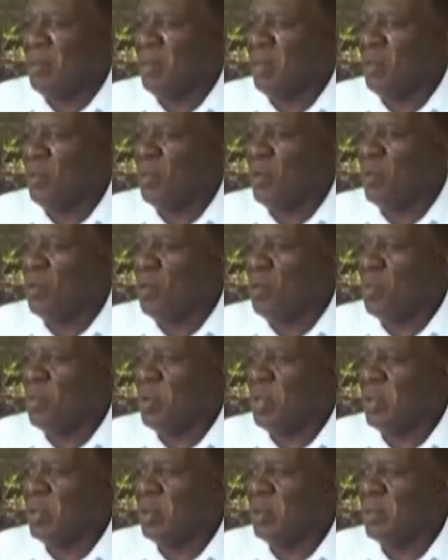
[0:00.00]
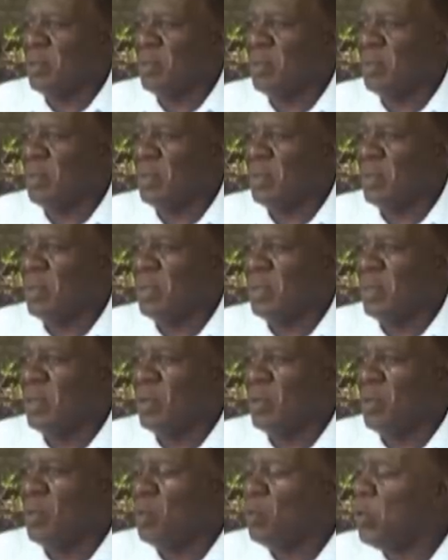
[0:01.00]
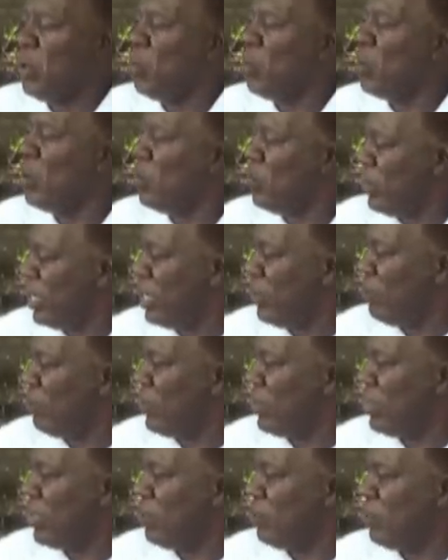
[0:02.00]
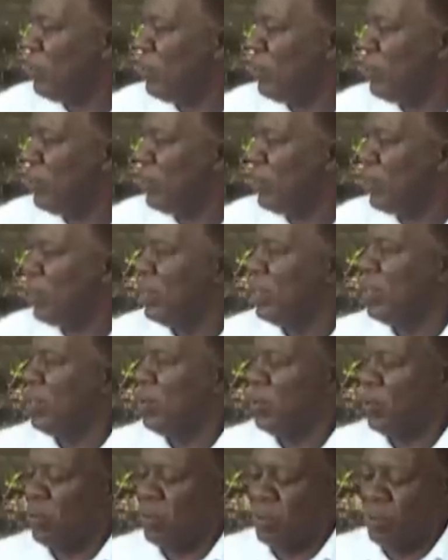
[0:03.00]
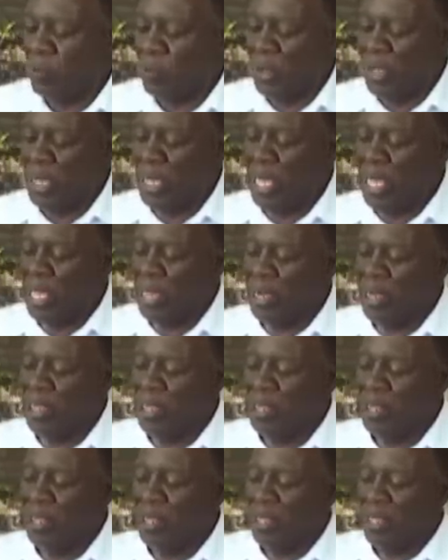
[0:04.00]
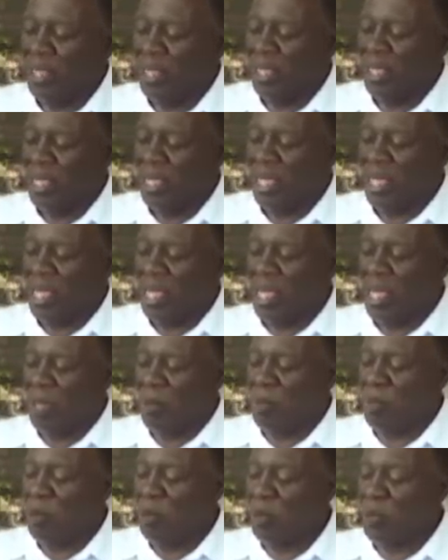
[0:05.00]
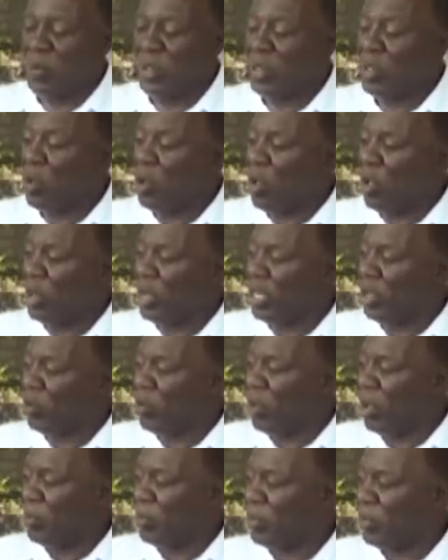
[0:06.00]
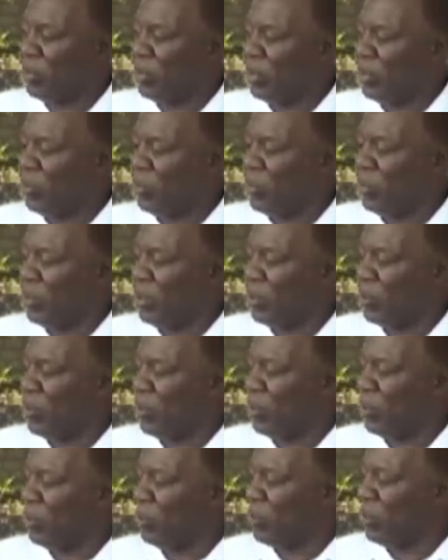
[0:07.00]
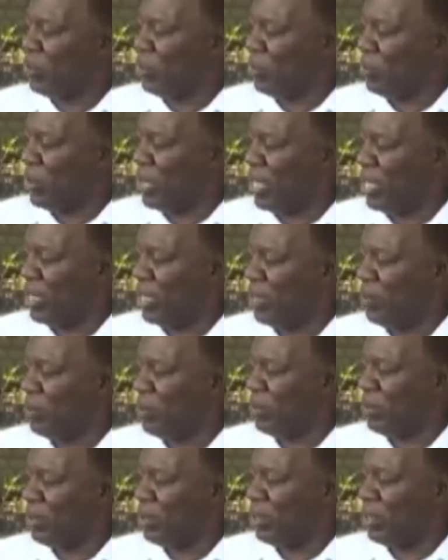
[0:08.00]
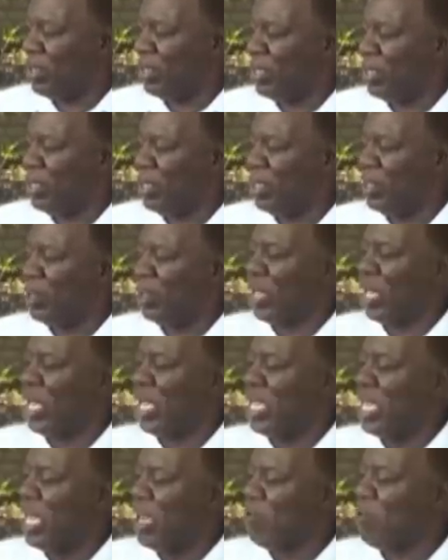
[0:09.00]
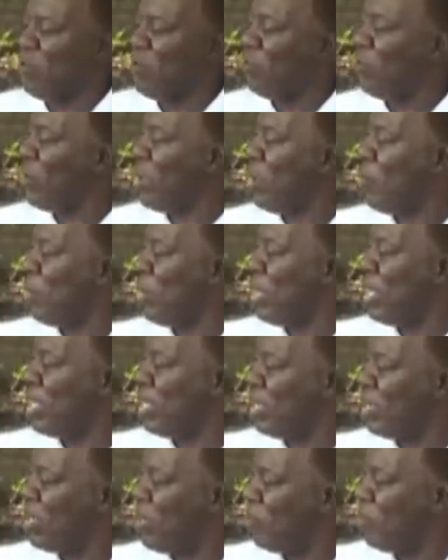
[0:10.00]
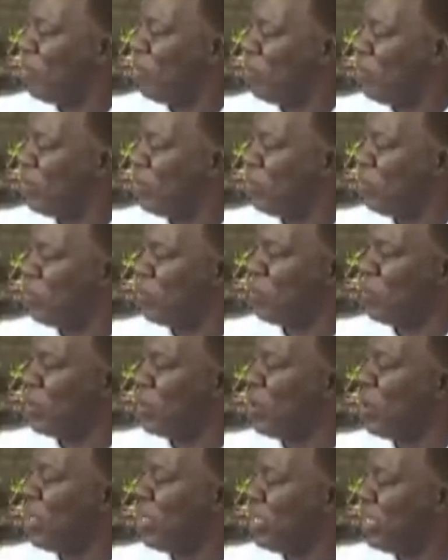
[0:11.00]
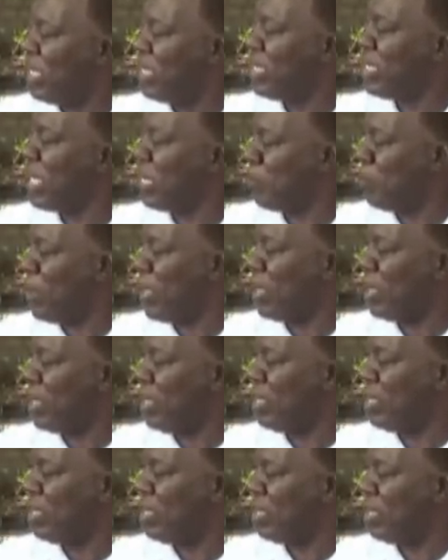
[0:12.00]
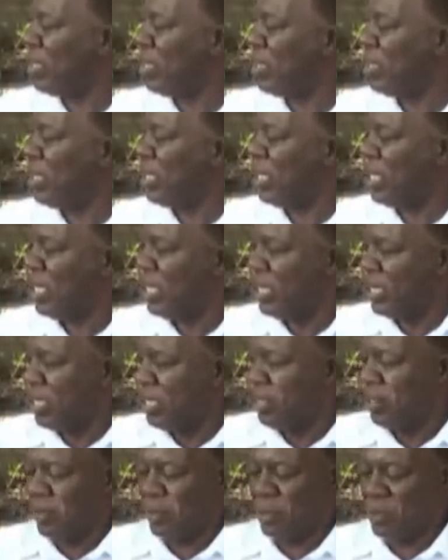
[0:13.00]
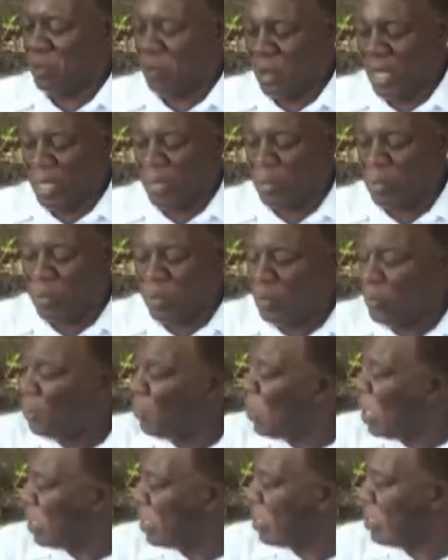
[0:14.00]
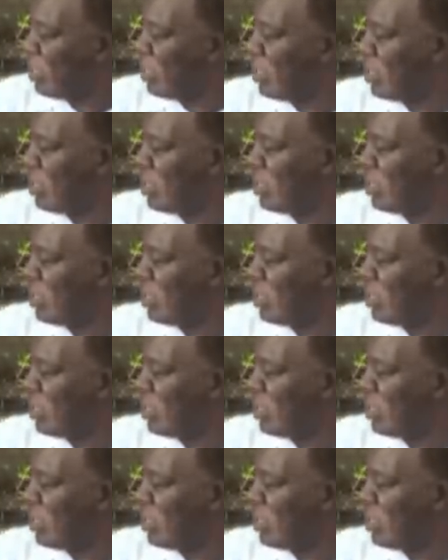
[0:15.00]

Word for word: time they were open, we were ready for them we had a book with all the crops which we were going to supply them. Every farmer had a copy of this book. We call it the tech pack. Mm. When to do what?